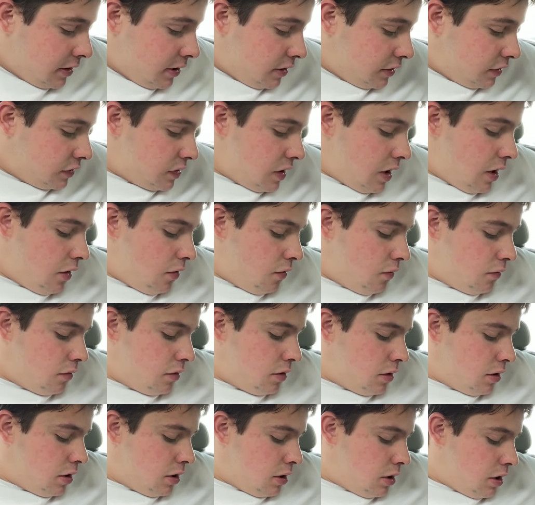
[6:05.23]
So,
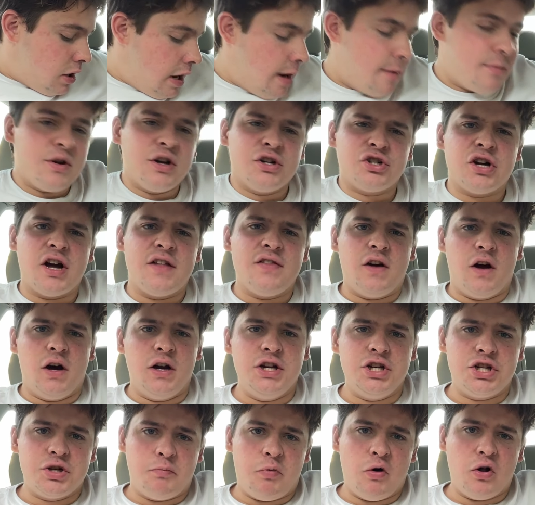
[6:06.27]
I'm gonna try the
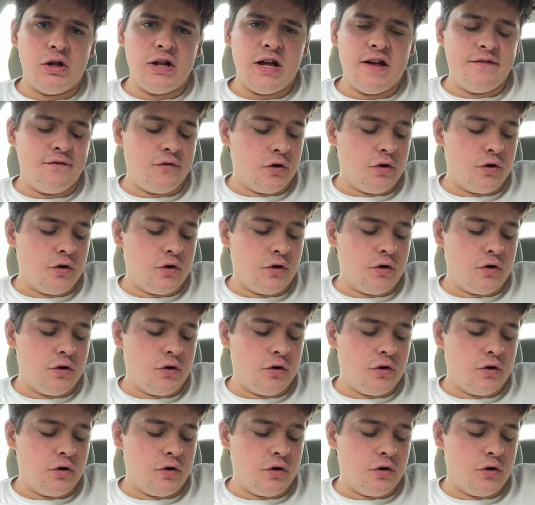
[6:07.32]
honey chipotle